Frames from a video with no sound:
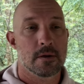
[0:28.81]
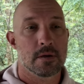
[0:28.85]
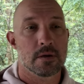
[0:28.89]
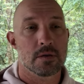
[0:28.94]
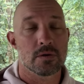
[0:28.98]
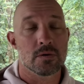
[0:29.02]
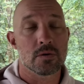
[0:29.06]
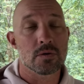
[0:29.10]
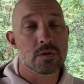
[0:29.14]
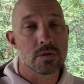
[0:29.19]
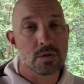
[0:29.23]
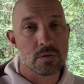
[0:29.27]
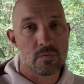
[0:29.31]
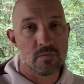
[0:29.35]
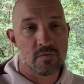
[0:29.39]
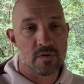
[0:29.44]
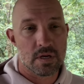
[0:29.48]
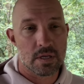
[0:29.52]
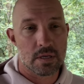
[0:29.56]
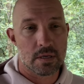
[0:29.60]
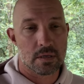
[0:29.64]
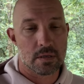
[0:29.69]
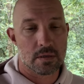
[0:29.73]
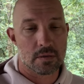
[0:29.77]
YouTube
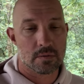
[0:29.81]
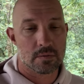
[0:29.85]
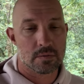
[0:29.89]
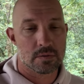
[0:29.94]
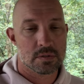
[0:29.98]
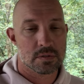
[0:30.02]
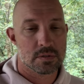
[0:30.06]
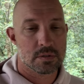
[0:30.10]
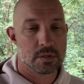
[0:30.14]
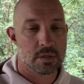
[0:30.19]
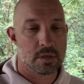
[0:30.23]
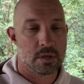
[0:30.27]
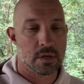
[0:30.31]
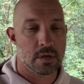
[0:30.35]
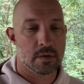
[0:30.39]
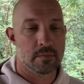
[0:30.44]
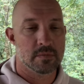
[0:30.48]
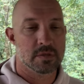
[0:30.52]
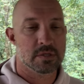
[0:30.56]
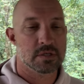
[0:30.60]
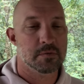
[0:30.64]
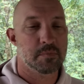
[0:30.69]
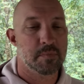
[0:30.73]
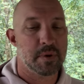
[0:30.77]
videos,
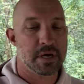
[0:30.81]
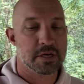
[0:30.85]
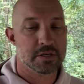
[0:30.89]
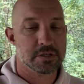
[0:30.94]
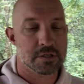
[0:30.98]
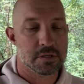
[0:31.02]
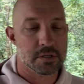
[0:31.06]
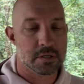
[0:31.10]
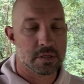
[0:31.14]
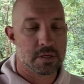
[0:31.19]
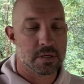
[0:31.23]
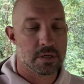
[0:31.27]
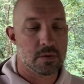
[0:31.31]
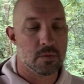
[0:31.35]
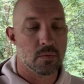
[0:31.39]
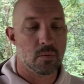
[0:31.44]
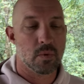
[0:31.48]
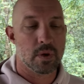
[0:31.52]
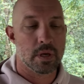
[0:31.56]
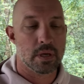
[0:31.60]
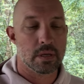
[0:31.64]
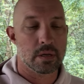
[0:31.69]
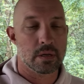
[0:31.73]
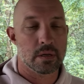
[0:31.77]
especially
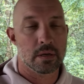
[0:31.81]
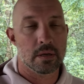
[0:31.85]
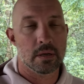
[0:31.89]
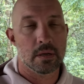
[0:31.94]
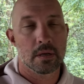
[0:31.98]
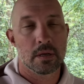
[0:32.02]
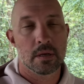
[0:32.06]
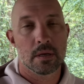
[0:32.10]
when,